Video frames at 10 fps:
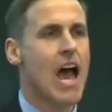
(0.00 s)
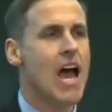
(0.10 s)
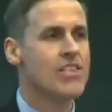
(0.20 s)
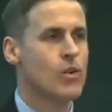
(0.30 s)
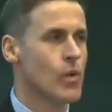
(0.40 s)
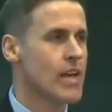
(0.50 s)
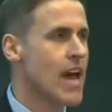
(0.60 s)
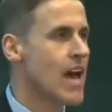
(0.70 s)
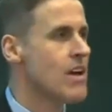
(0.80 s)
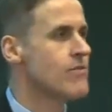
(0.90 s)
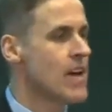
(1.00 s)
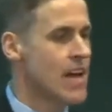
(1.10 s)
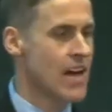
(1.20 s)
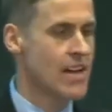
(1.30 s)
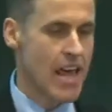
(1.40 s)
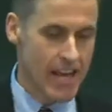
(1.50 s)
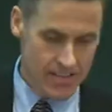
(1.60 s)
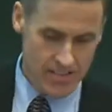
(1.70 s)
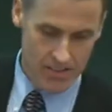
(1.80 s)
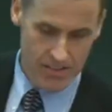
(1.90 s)
and that we have an
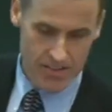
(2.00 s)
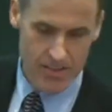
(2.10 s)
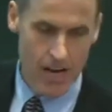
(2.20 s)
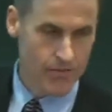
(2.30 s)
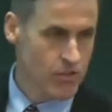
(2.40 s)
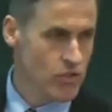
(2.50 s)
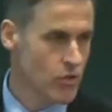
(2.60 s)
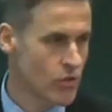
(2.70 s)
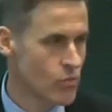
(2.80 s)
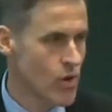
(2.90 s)
excellent staff to student